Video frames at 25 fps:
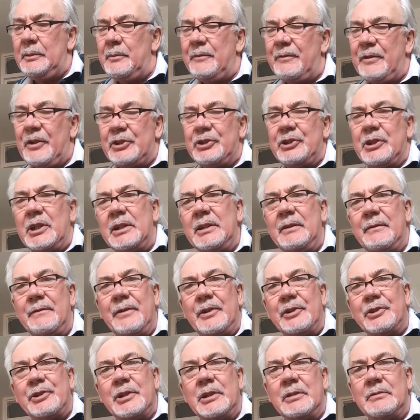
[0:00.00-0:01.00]
fished
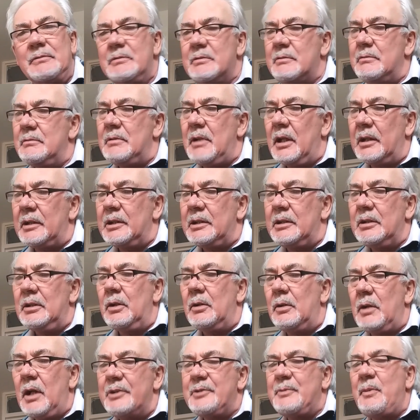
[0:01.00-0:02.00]
it, like, you
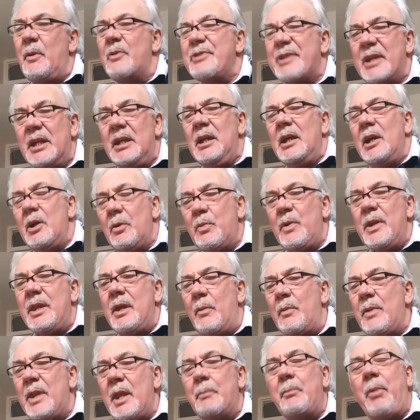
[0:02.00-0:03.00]
know, I suppose it,
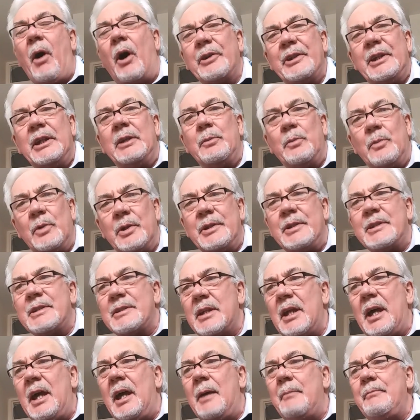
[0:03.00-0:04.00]
with a body, it would
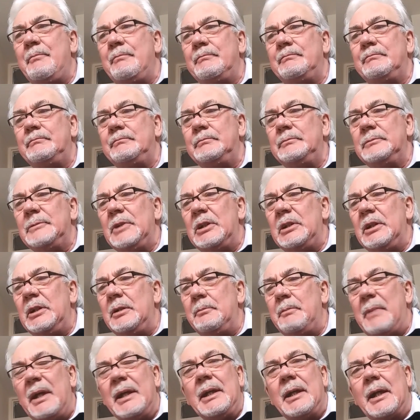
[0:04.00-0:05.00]

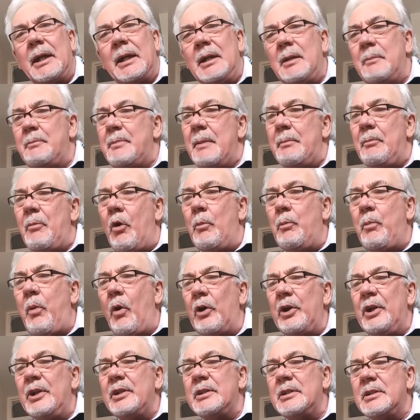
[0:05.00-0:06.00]
make it a bit more
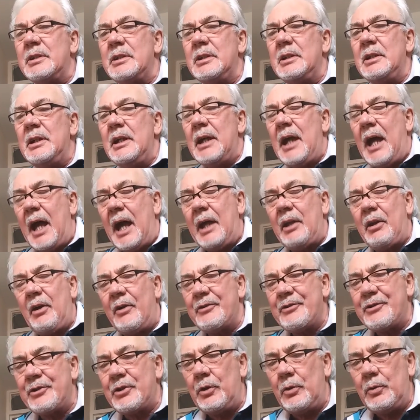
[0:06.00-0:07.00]
buoyant and
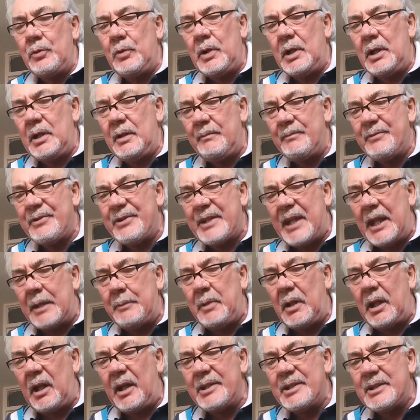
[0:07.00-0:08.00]
also
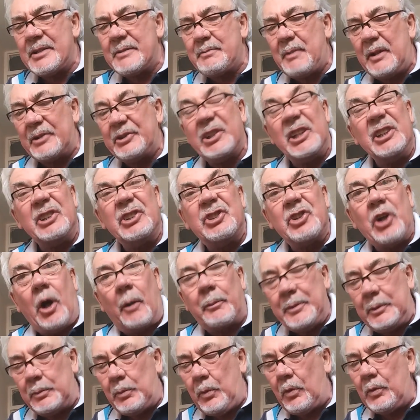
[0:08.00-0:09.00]
stabilize, especially in
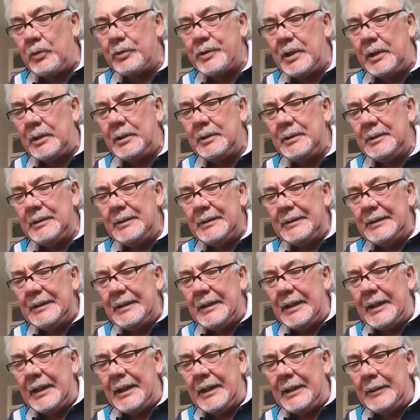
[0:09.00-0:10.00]
choppy water.
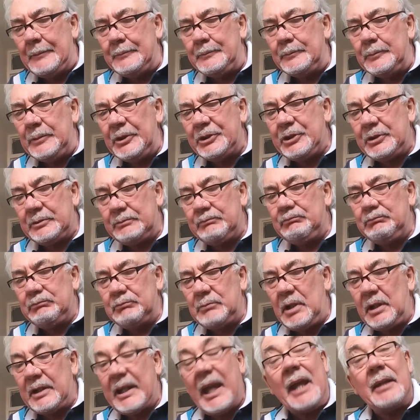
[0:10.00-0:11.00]
Which
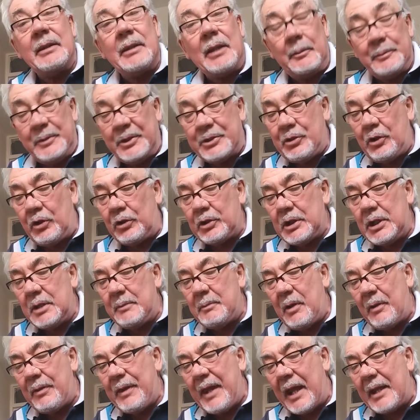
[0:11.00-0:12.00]
again, I'll be talking
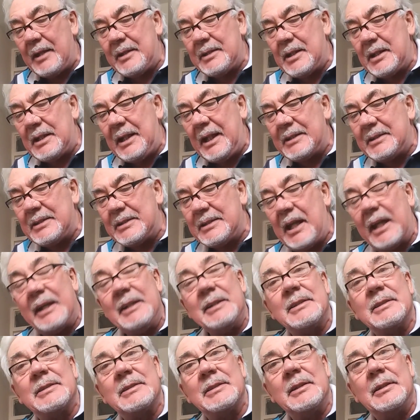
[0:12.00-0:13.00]
about that at a later
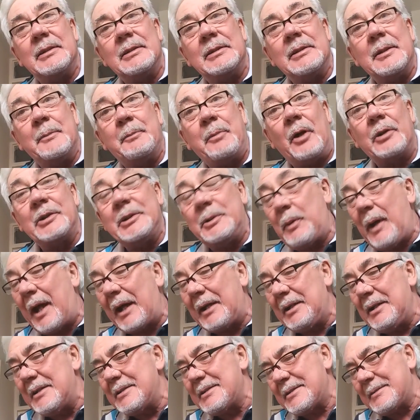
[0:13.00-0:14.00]
date. The body
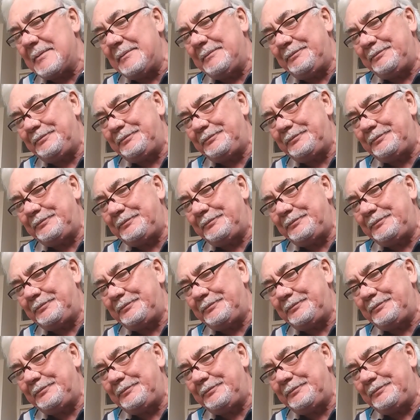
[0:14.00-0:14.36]
wagglers,